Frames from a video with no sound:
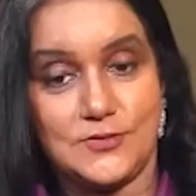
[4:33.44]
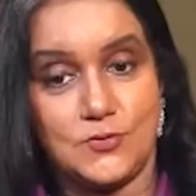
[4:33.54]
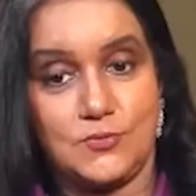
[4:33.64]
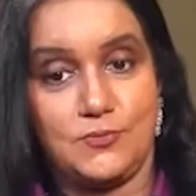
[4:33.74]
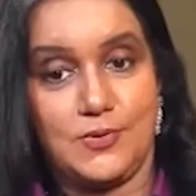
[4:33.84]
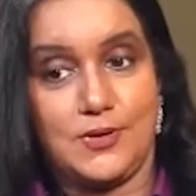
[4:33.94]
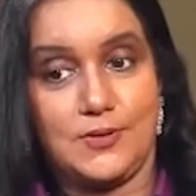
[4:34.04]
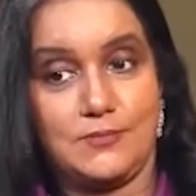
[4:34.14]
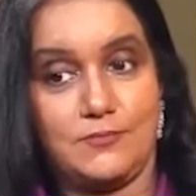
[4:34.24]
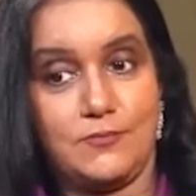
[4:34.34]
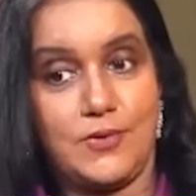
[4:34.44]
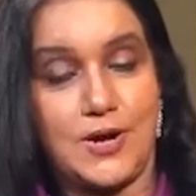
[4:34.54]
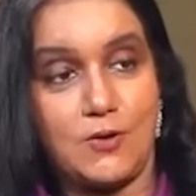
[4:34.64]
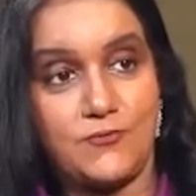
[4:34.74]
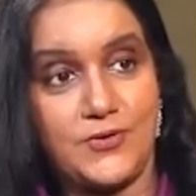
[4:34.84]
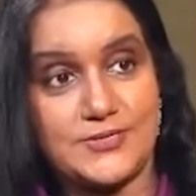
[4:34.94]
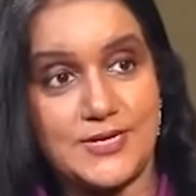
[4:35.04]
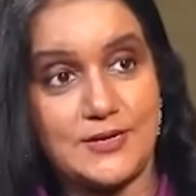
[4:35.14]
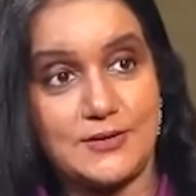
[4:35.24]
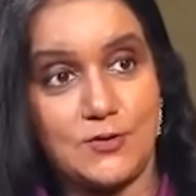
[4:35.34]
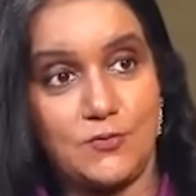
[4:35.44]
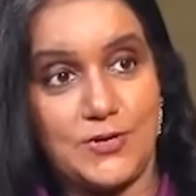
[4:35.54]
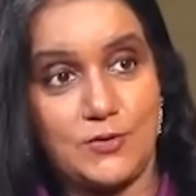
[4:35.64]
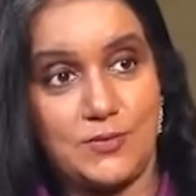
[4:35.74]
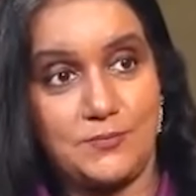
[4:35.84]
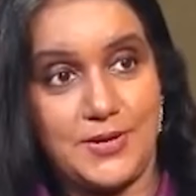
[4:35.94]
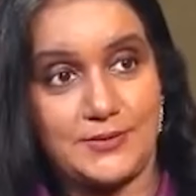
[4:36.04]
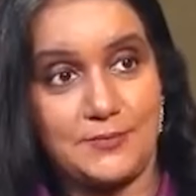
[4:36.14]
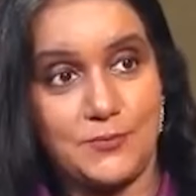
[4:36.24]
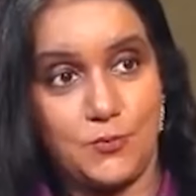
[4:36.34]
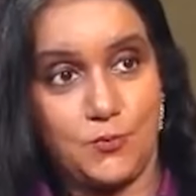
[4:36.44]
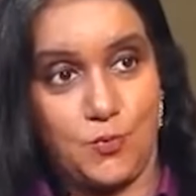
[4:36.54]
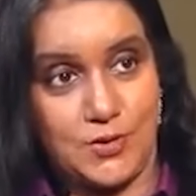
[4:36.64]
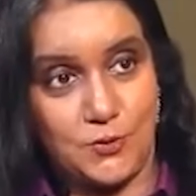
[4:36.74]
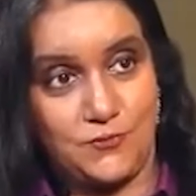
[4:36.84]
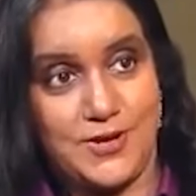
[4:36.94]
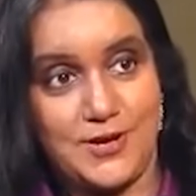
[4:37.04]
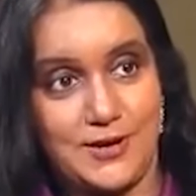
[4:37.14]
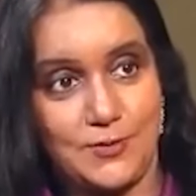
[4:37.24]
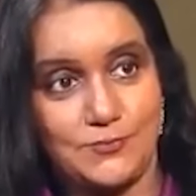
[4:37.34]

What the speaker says: So, her outfits and, you know, when you compare them to what you're wearing now,